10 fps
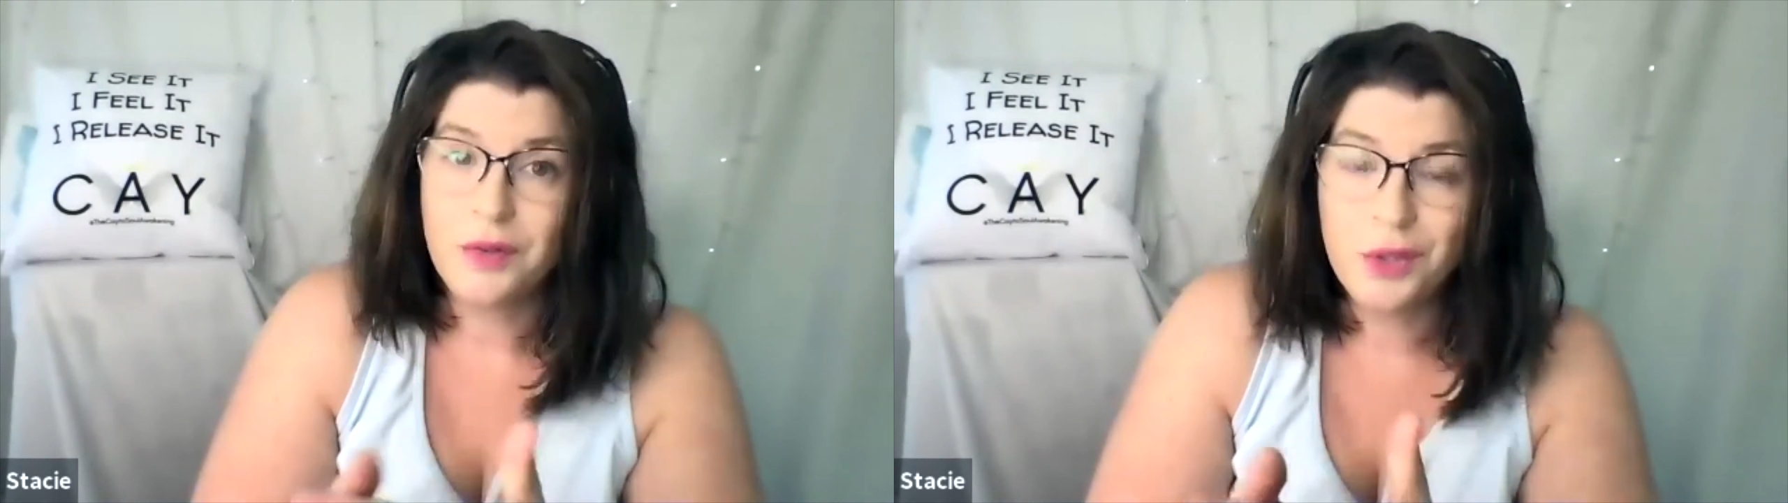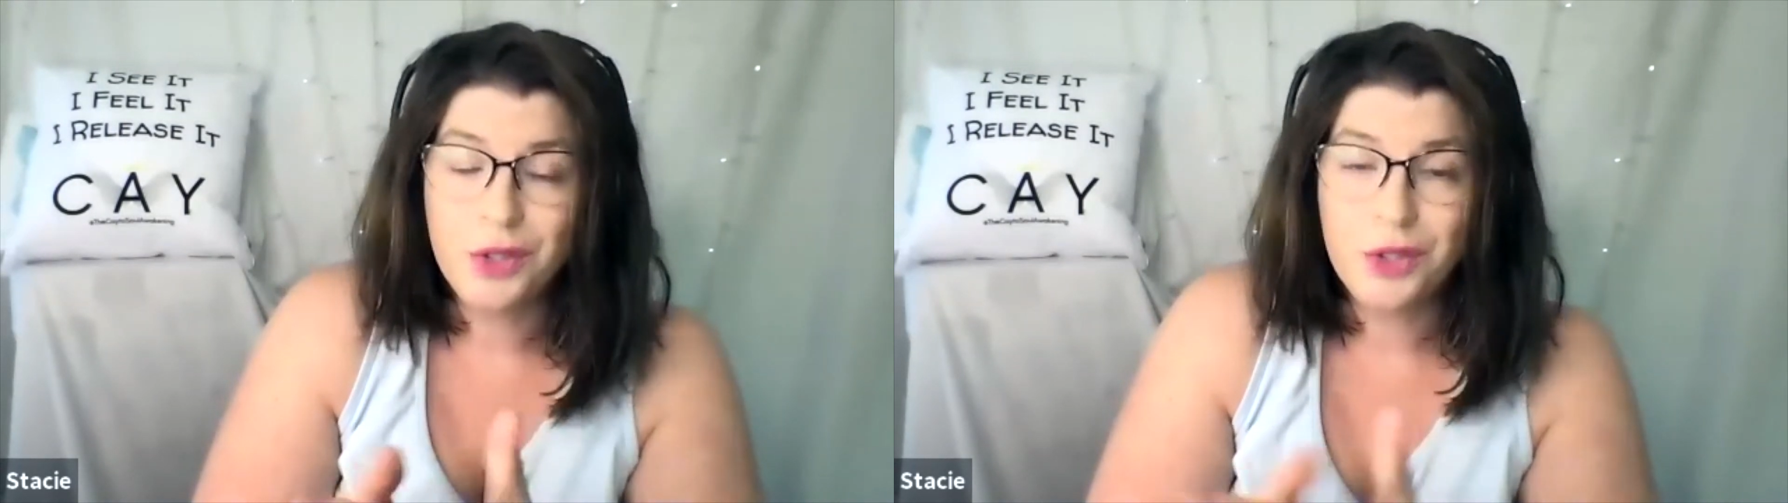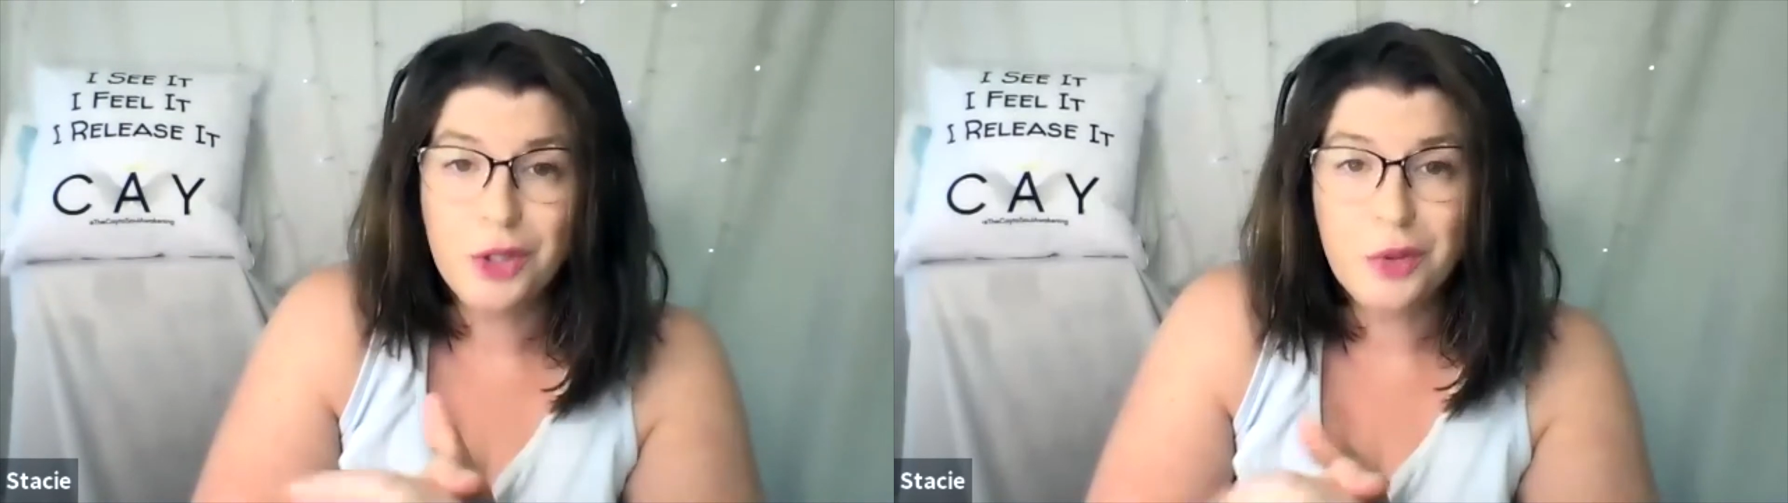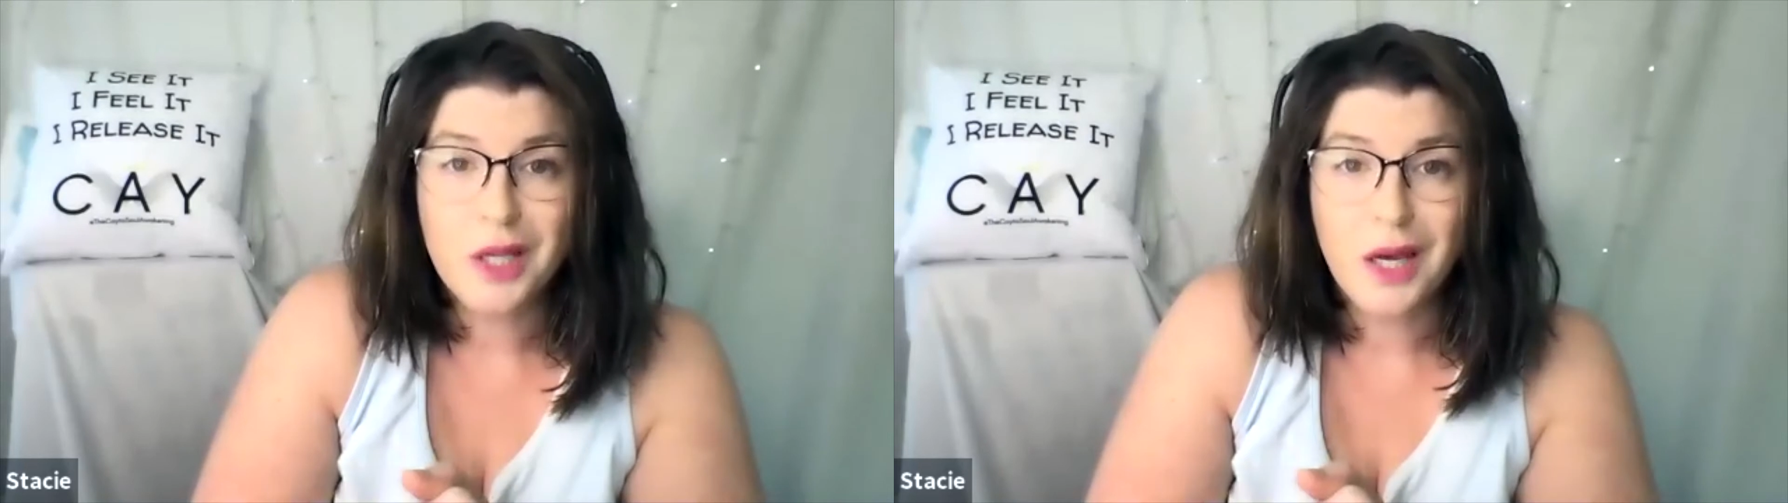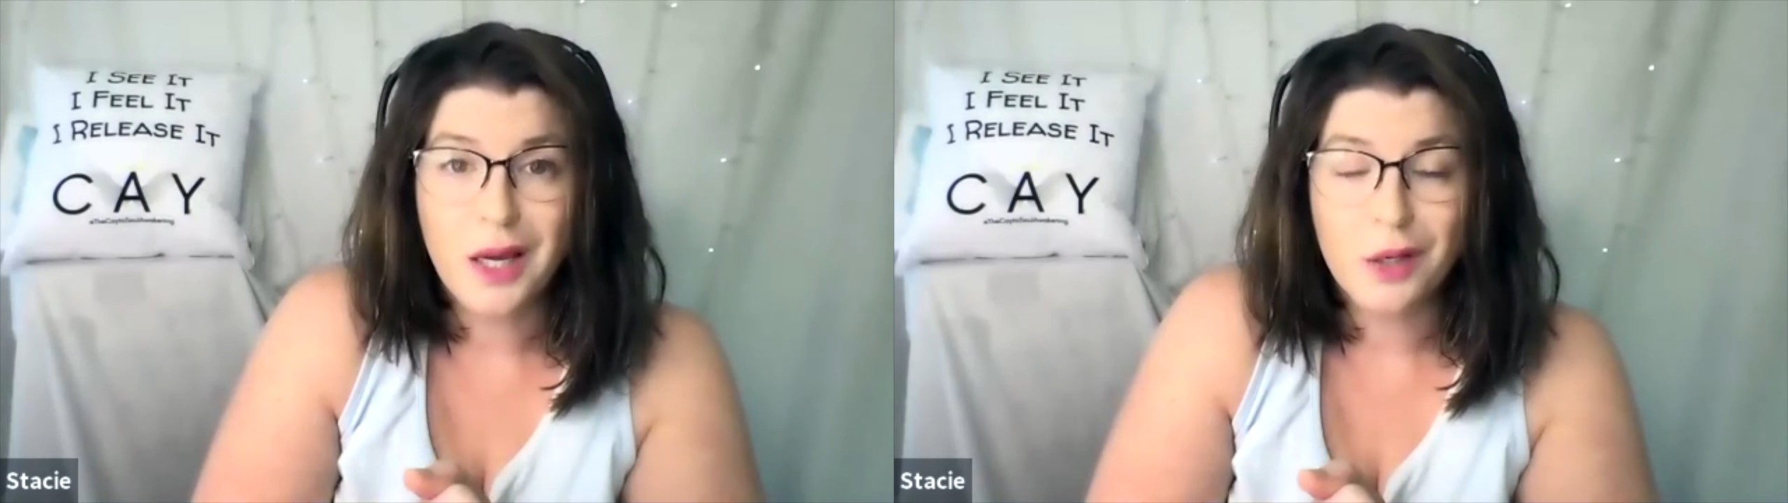you choose
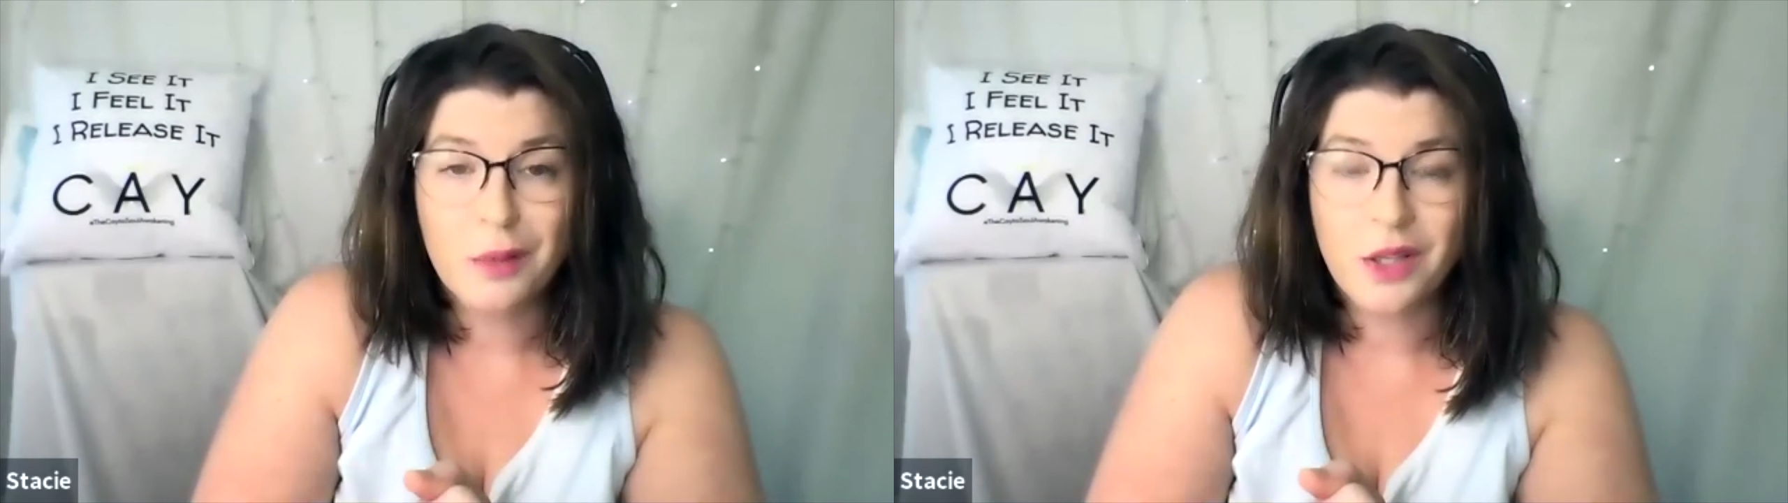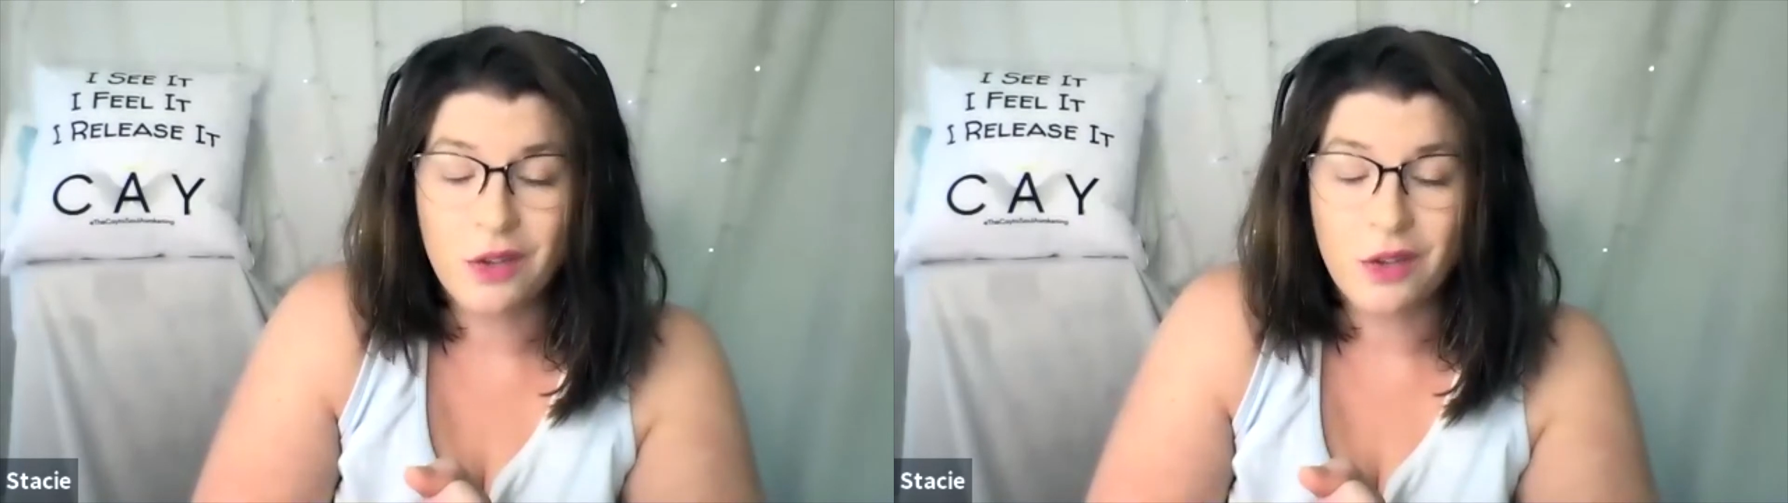to hire me,